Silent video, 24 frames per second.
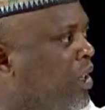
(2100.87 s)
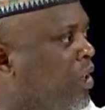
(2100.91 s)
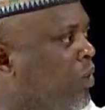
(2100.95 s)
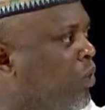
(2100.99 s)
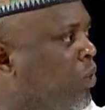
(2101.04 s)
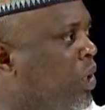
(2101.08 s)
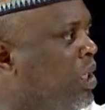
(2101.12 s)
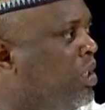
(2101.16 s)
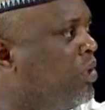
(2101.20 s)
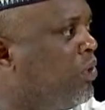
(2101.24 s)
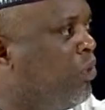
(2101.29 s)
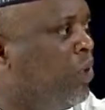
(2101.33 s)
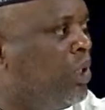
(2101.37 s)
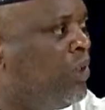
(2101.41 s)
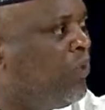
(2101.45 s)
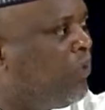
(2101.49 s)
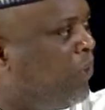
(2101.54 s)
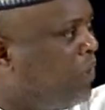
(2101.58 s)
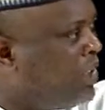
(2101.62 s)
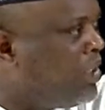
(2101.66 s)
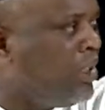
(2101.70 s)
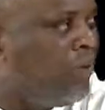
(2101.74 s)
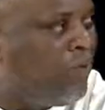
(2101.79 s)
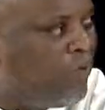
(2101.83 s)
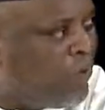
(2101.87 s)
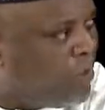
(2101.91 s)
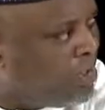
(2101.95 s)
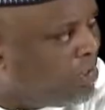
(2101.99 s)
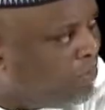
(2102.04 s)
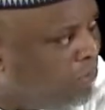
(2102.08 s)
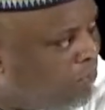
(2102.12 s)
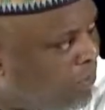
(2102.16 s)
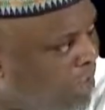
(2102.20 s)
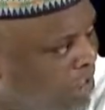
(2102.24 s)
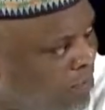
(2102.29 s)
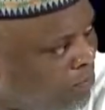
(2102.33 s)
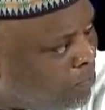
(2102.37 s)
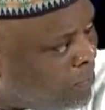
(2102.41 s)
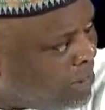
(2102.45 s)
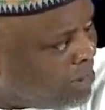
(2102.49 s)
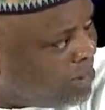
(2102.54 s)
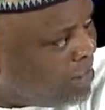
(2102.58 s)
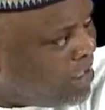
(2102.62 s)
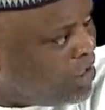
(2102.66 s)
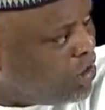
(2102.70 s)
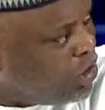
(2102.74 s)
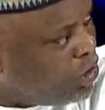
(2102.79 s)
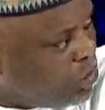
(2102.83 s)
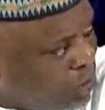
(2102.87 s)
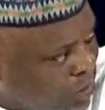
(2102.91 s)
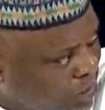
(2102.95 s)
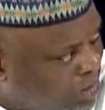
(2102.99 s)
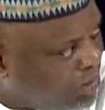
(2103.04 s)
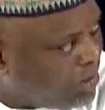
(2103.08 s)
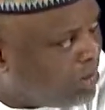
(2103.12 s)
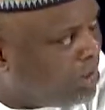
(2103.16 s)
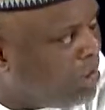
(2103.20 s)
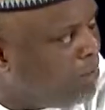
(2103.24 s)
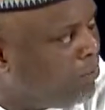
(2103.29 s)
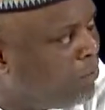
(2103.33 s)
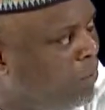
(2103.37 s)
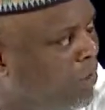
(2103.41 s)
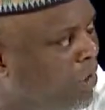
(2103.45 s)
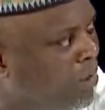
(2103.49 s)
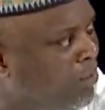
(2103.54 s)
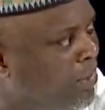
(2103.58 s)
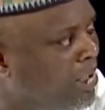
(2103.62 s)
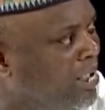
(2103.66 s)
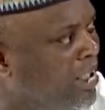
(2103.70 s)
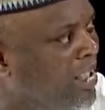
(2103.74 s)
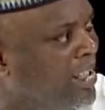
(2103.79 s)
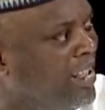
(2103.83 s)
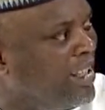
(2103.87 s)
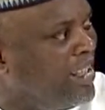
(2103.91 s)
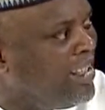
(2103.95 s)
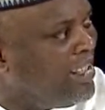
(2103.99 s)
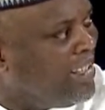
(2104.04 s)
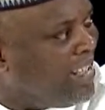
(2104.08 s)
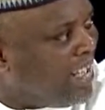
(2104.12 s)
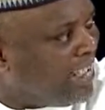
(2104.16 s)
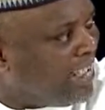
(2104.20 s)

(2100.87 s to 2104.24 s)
with 45% youth unemployment. That